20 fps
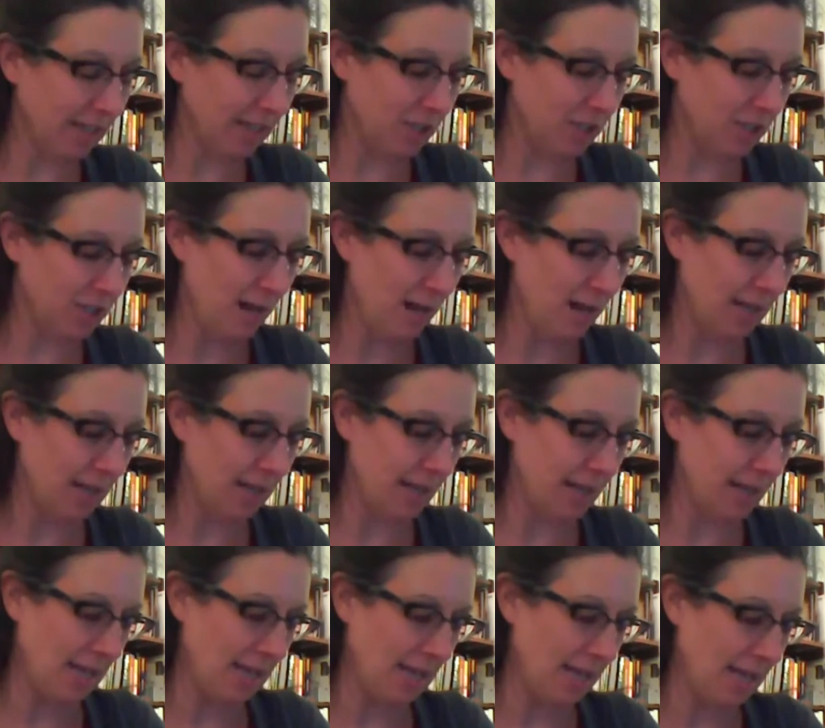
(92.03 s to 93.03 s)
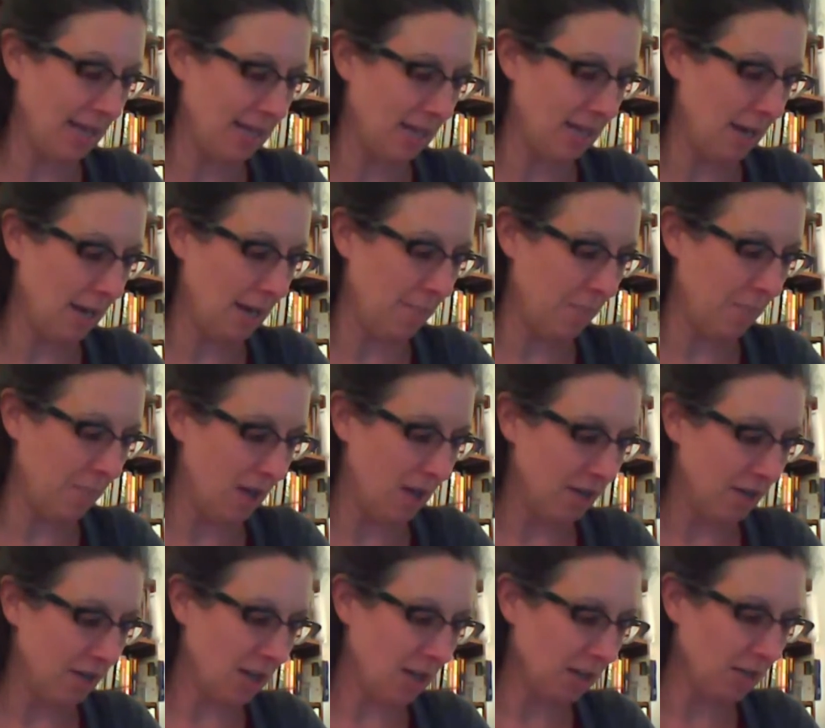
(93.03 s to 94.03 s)
too highlight that
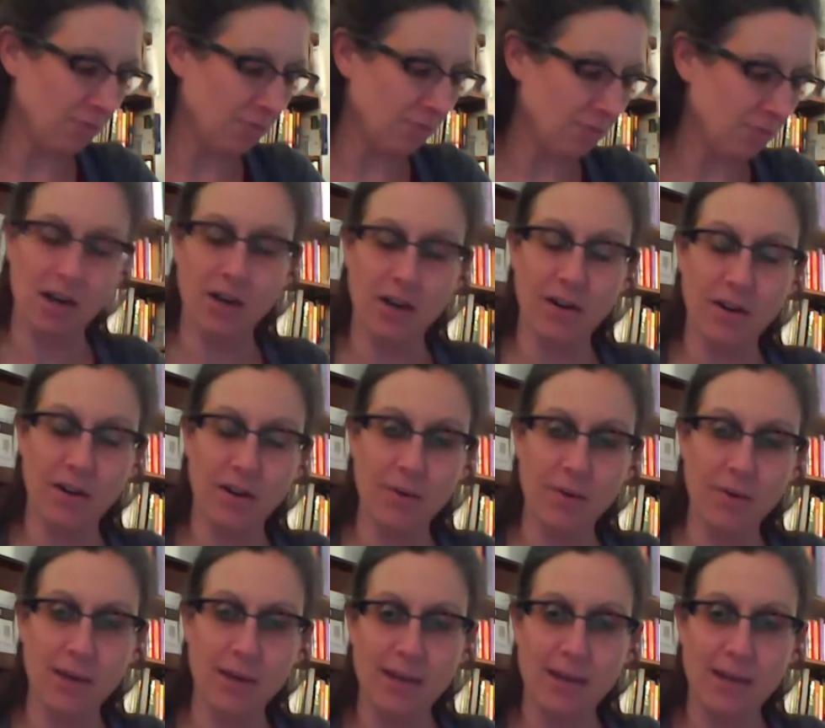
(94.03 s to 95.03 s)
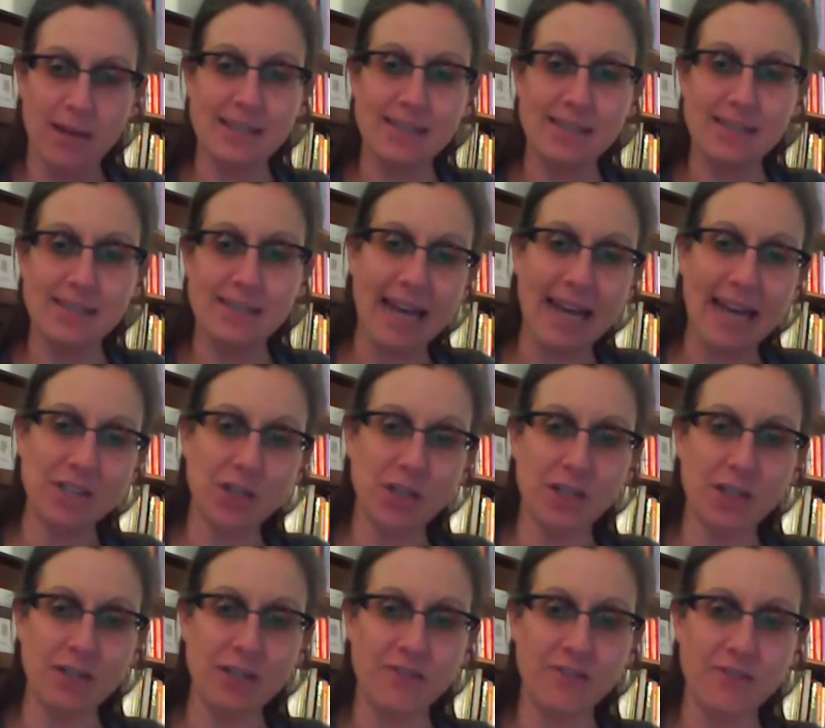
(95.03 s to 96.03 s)
Dr. Rosario is
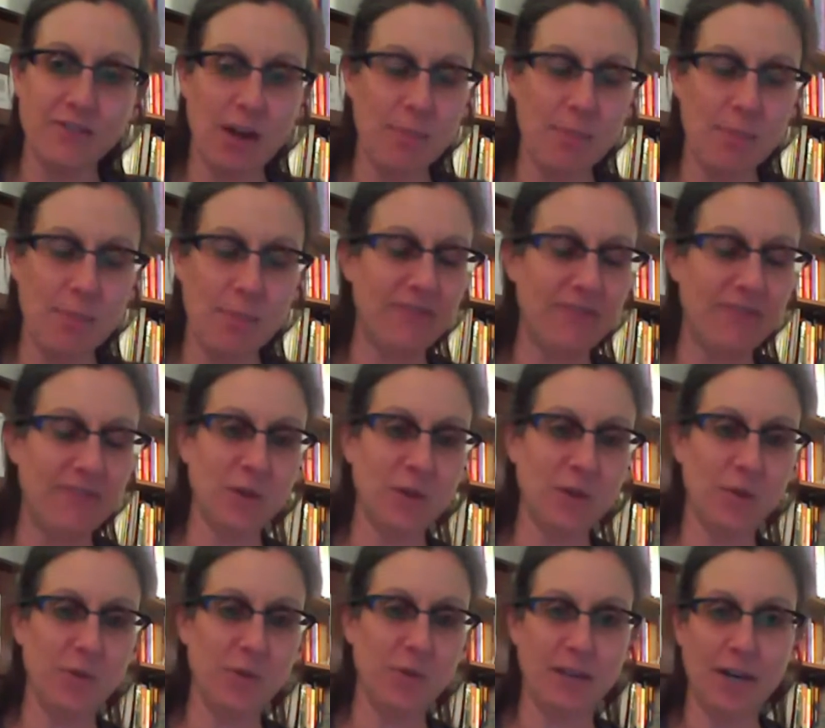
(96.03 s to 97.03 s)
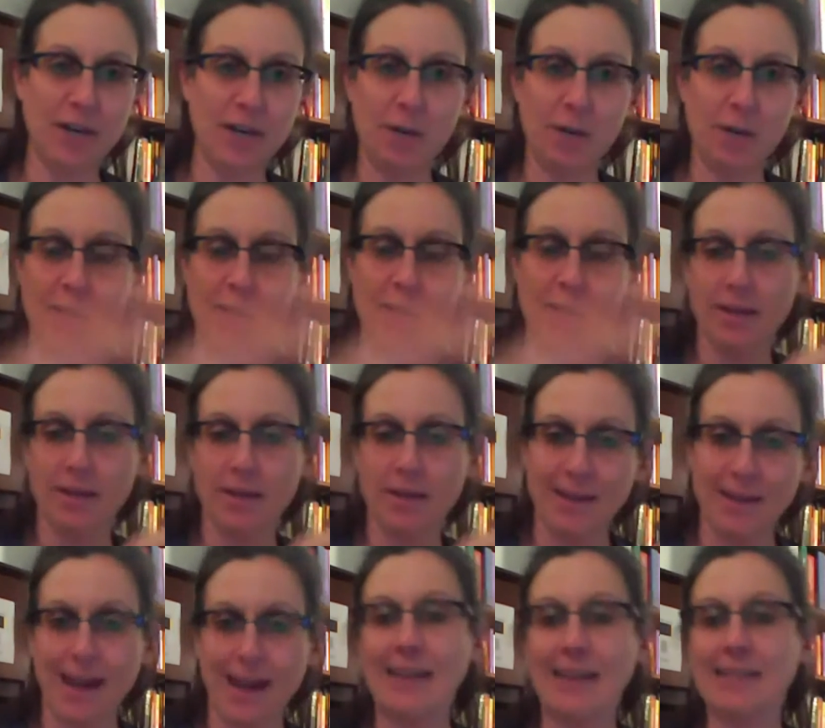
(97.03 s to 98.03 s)
actually from a physical therapy
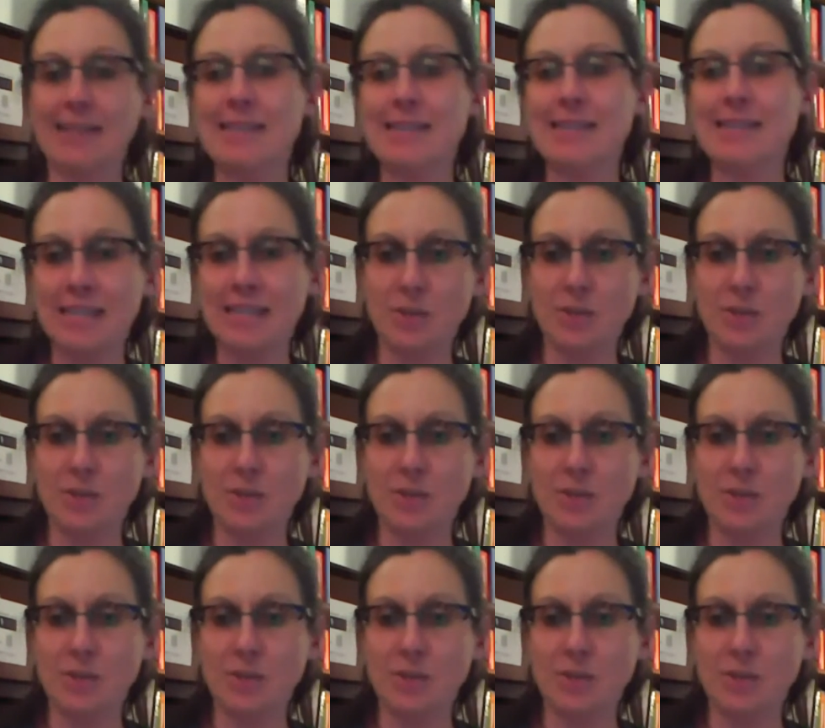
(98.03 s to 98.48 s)
context.